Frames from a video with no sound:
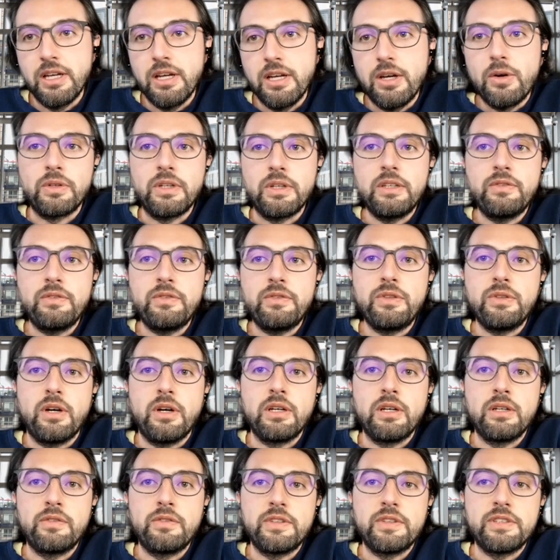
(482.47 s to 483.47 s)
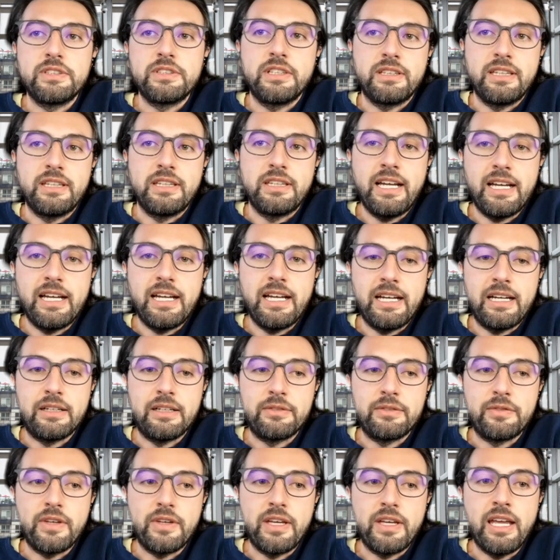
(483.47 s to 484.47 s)
Or if you all of a sudden
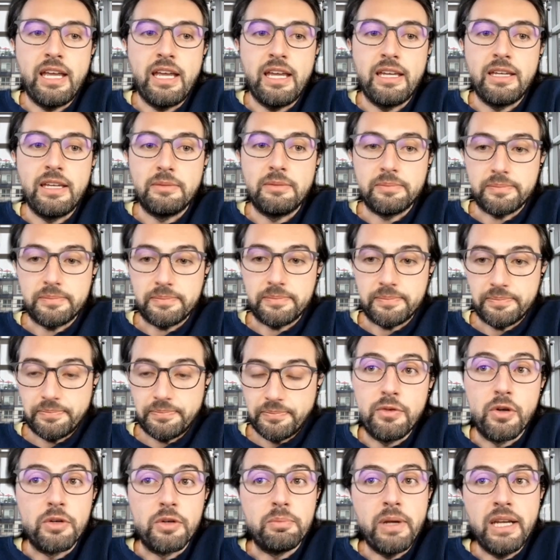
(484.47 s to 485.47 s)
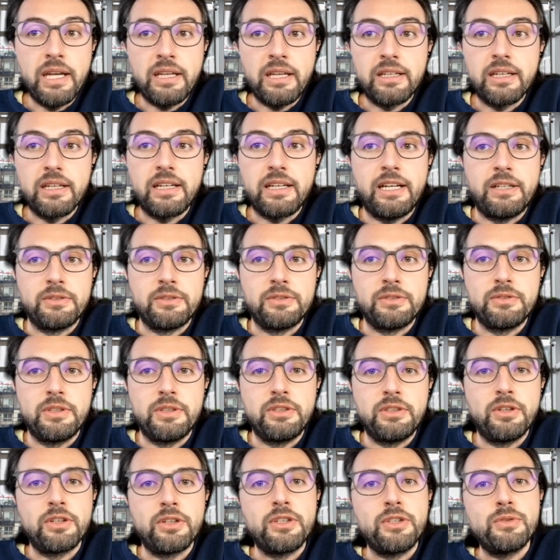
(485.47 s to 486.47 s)
have a foreign bank account, so
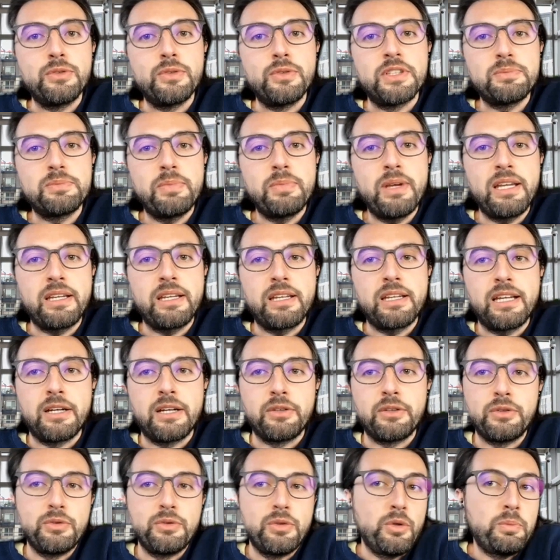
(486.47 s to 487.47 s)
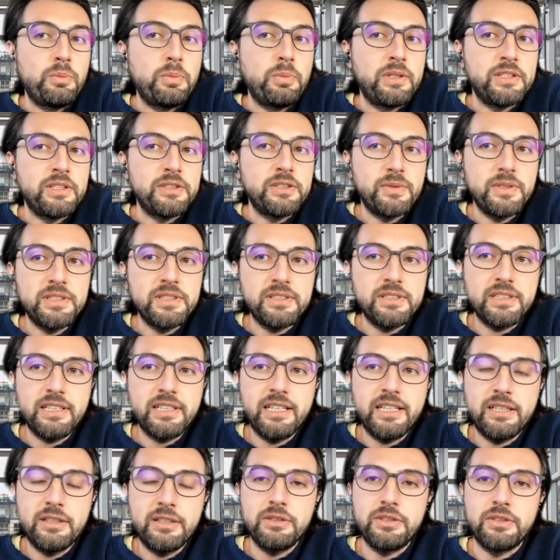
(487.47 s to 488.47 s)
a non-US bank account, you open a Swiss
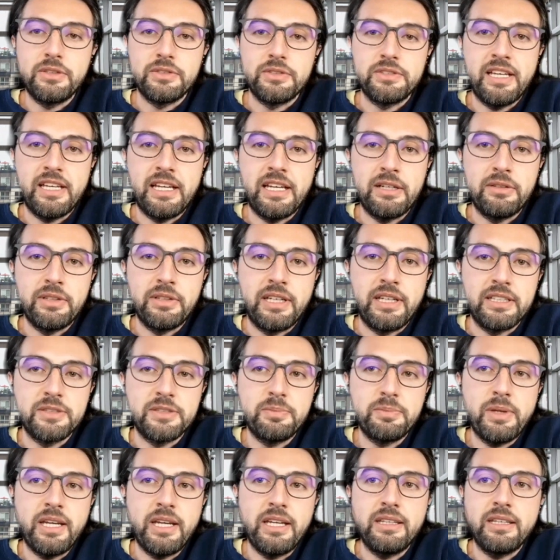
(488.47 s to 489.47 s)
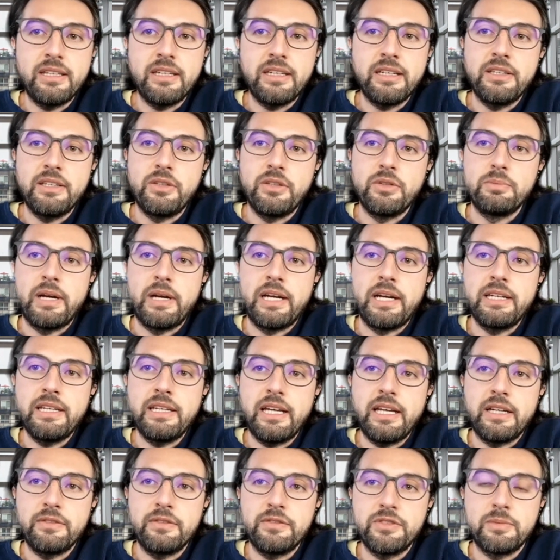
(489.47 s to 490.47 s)
account, your salary gets paid there, you
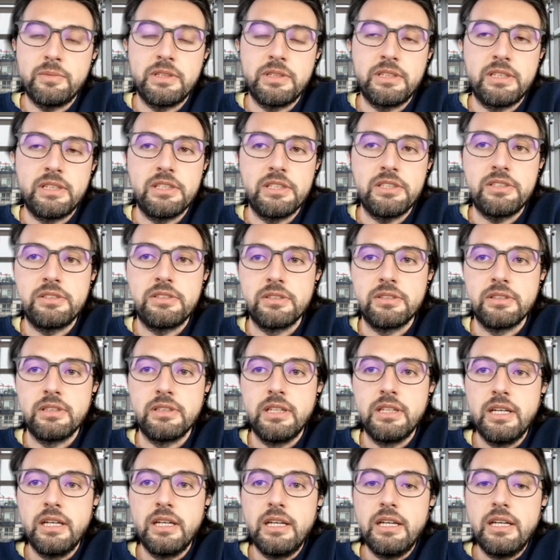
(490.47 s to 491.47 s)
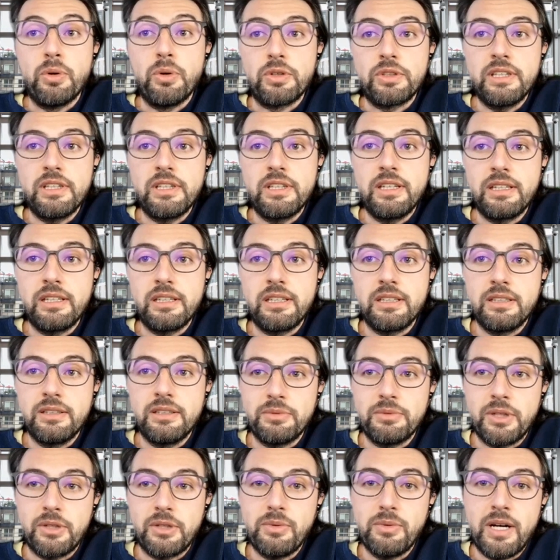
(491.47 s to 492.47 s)
might have some additional reporting
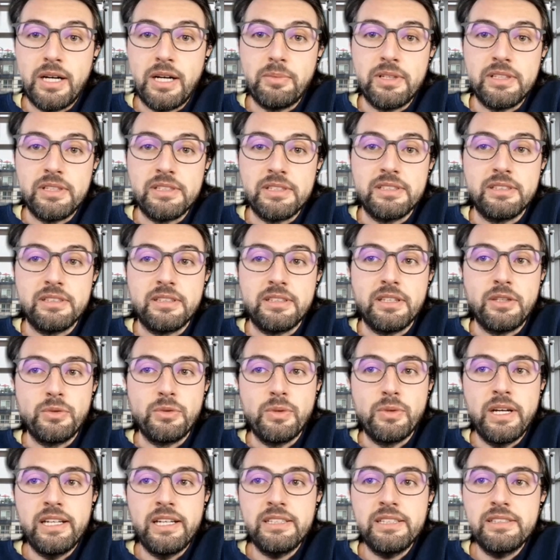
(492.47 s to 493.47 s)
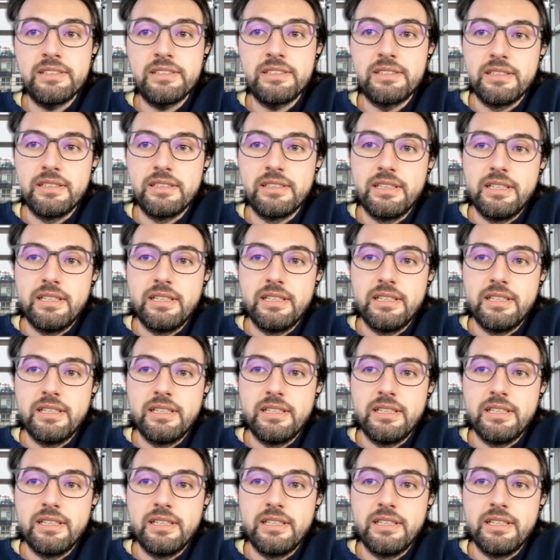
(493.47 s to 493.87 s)
requirements in the US.